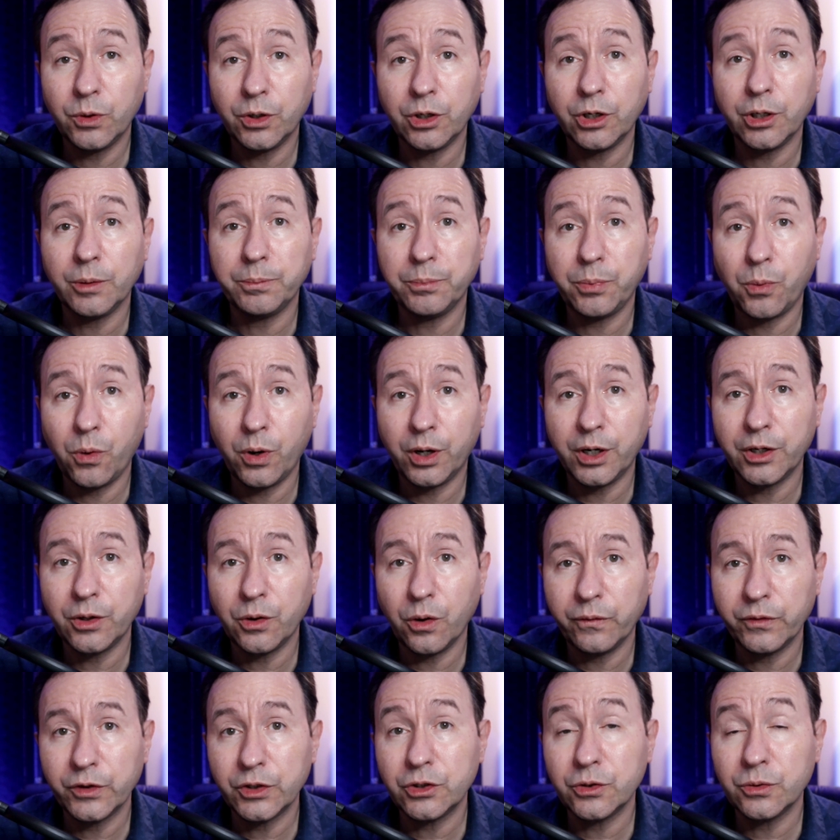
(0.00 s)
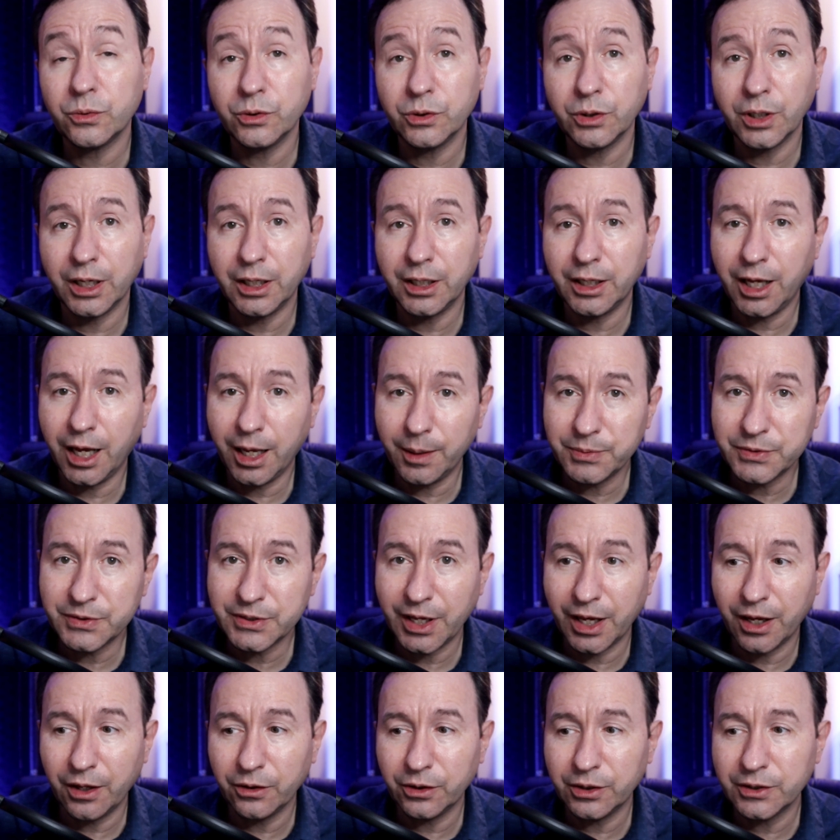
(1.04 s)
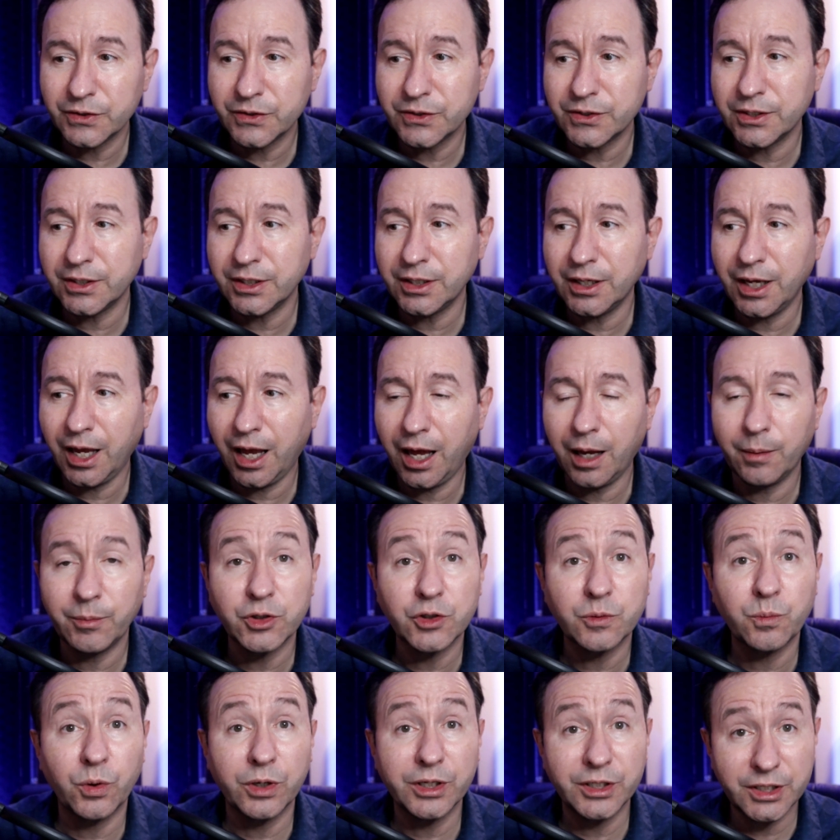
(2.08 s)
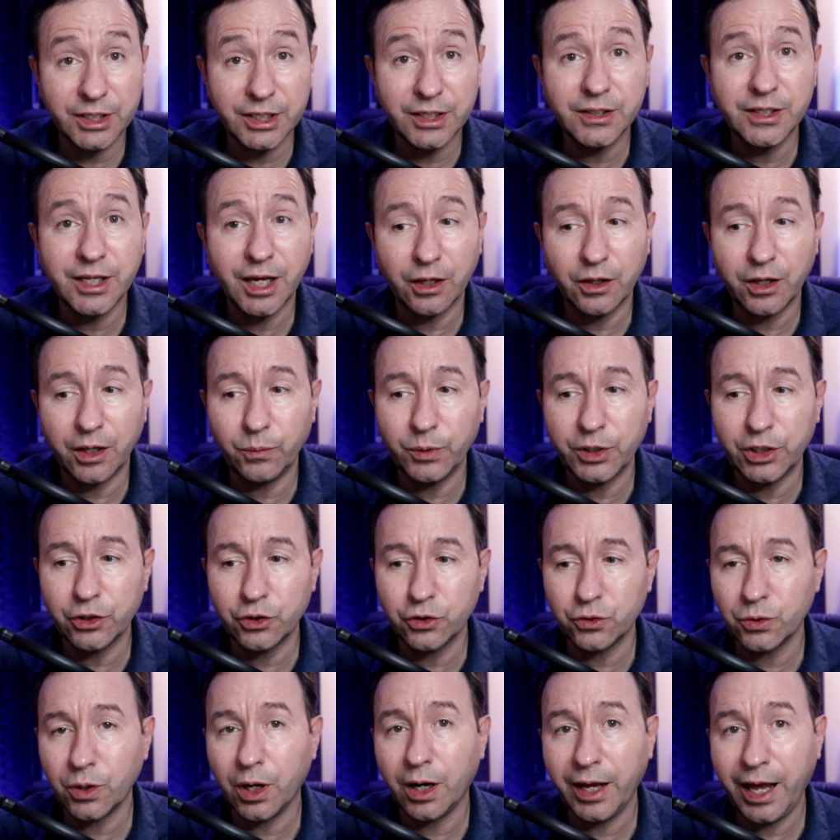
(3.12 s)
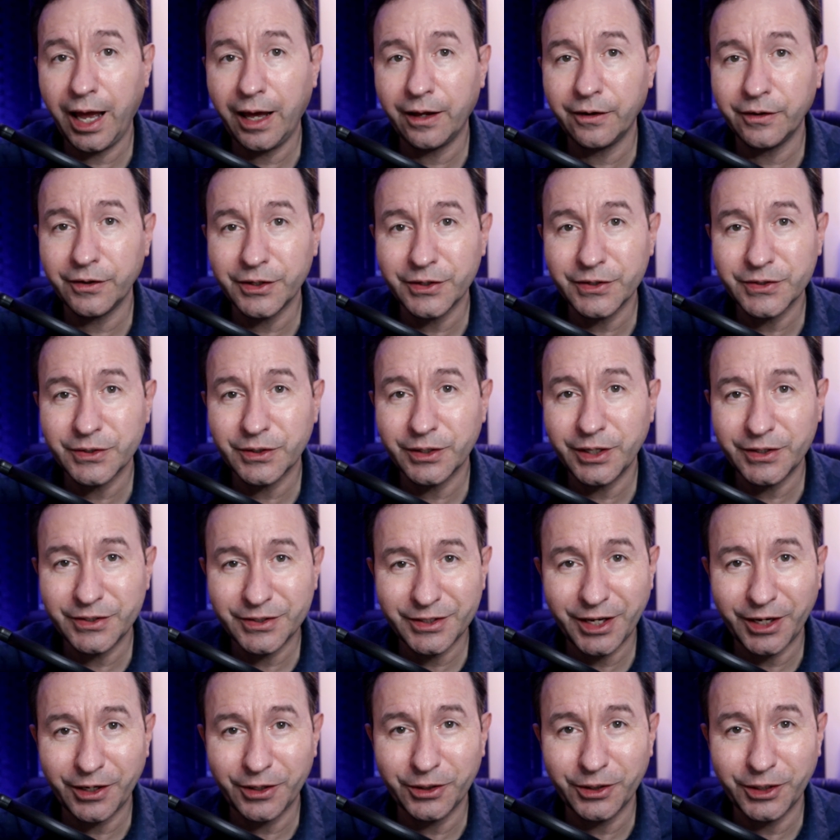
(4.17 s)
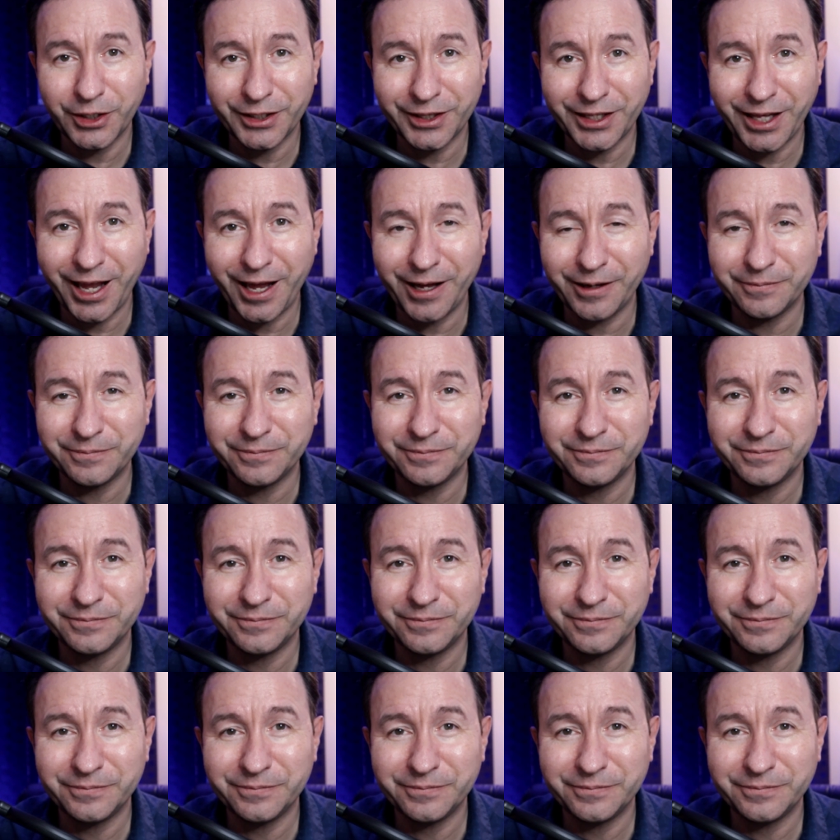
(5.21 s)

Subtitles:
we're going to port it over to an upscaler and see how much more detail that we can draw out of this. So let's take a look at that.